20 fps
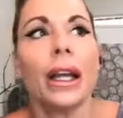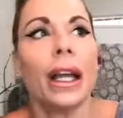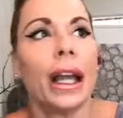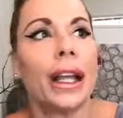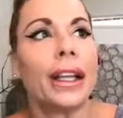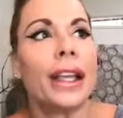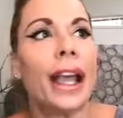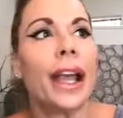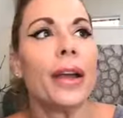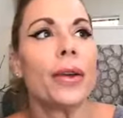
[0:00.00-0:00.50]

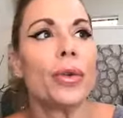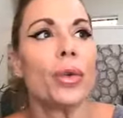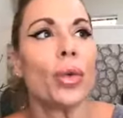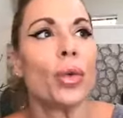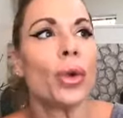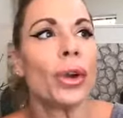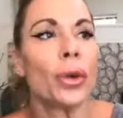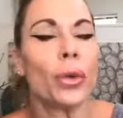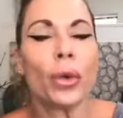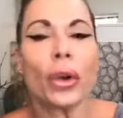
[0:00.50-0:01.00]
again,
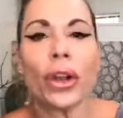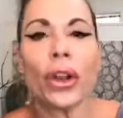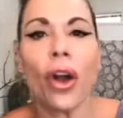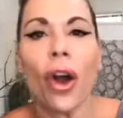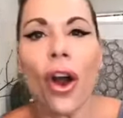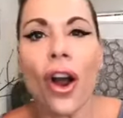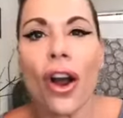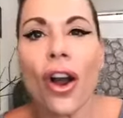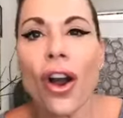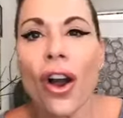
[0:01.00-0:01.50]
we're, we're
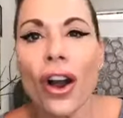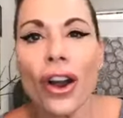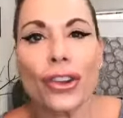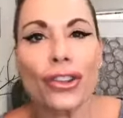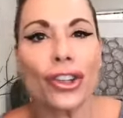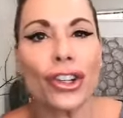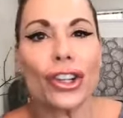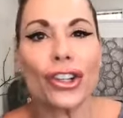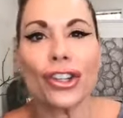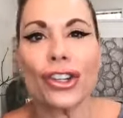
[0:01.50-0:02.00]
our
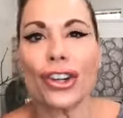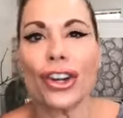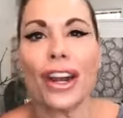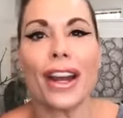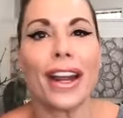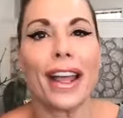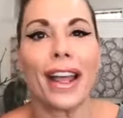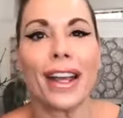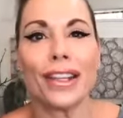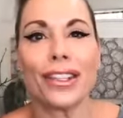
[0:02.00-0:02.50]
harshest
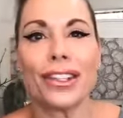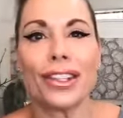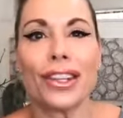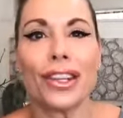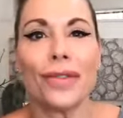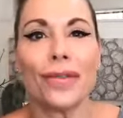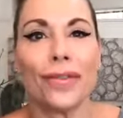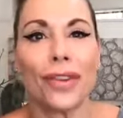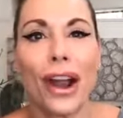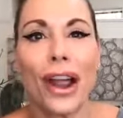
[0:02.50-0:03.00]
critics,
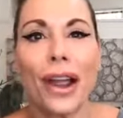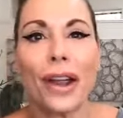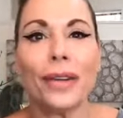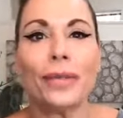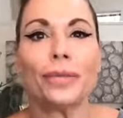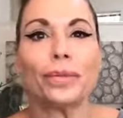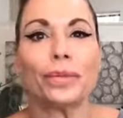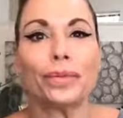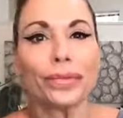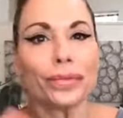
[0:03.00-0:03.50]
right?
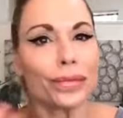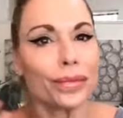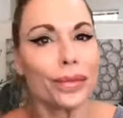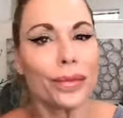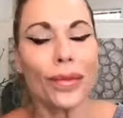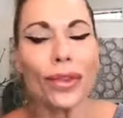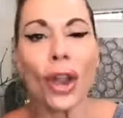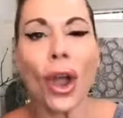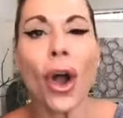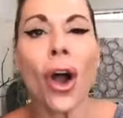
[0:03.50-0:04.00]

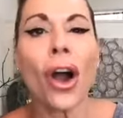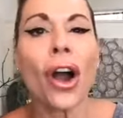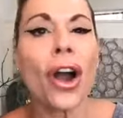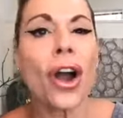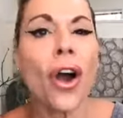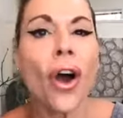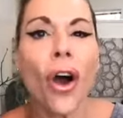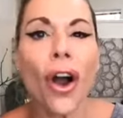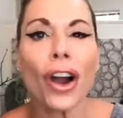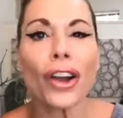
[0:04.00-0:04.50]
Our
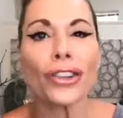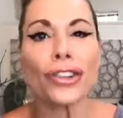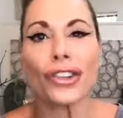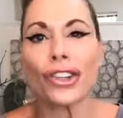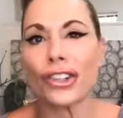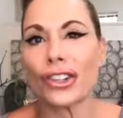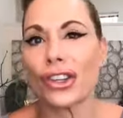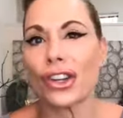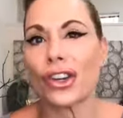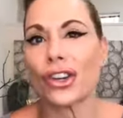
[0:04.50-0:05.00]

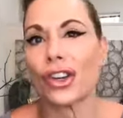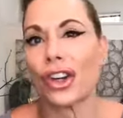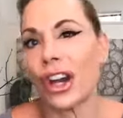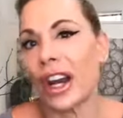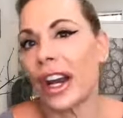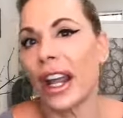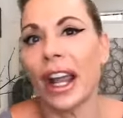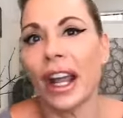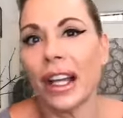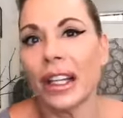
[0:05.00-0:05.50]
harshest
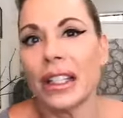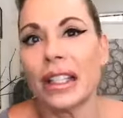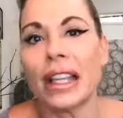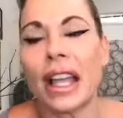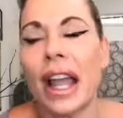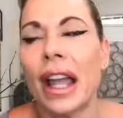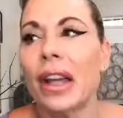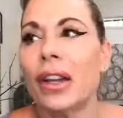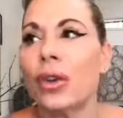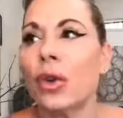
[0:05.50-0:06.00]
critics.
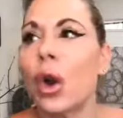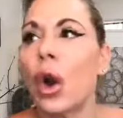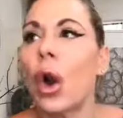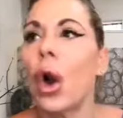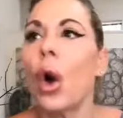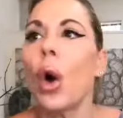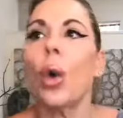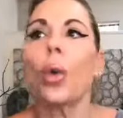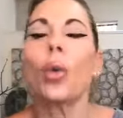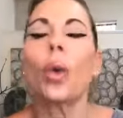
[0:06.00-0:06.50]
And
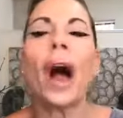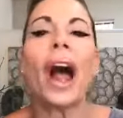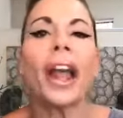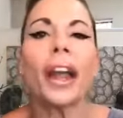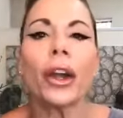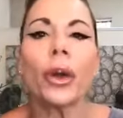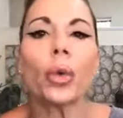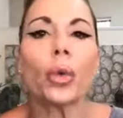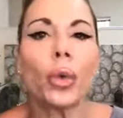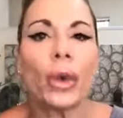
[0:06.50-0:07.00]

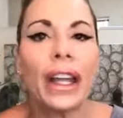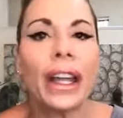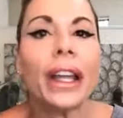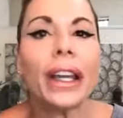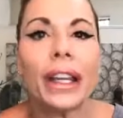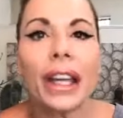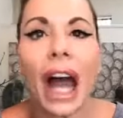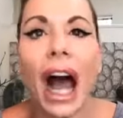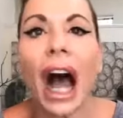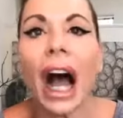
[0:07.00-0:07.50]
why are we
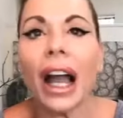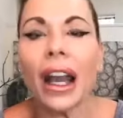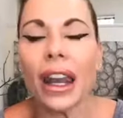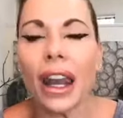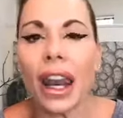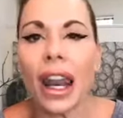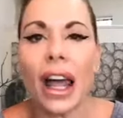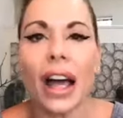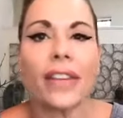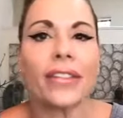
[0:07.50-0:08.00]
not
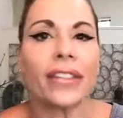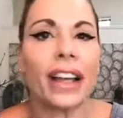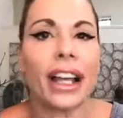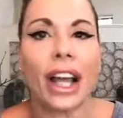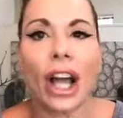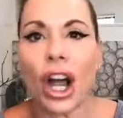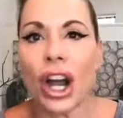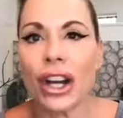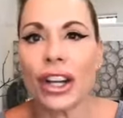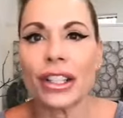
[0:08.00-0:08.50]

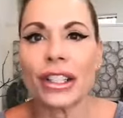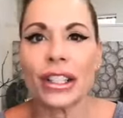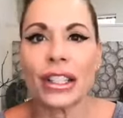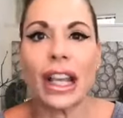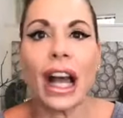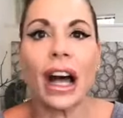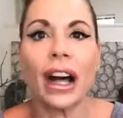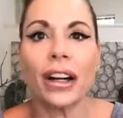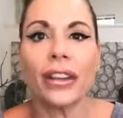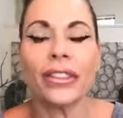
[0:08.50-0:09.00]
loving
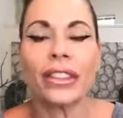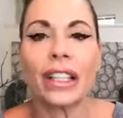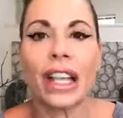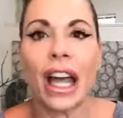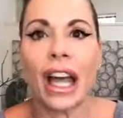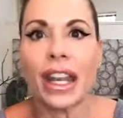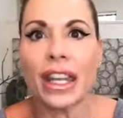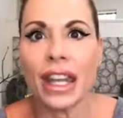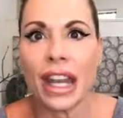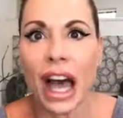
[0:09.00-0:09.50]
ourselves
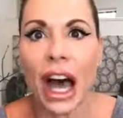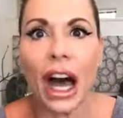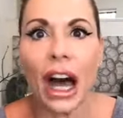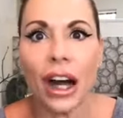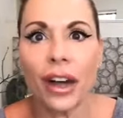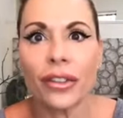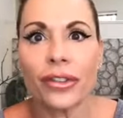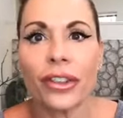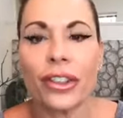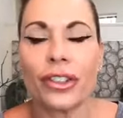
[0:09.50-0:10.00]

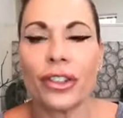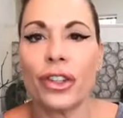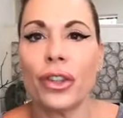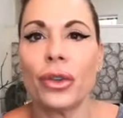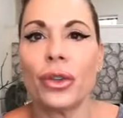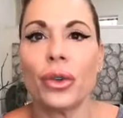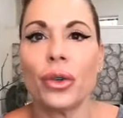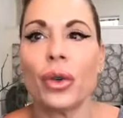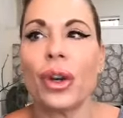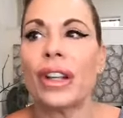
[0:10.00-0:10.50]
enough
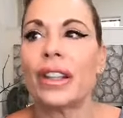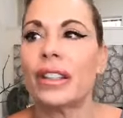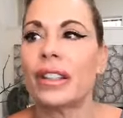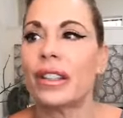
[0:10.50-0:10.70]
to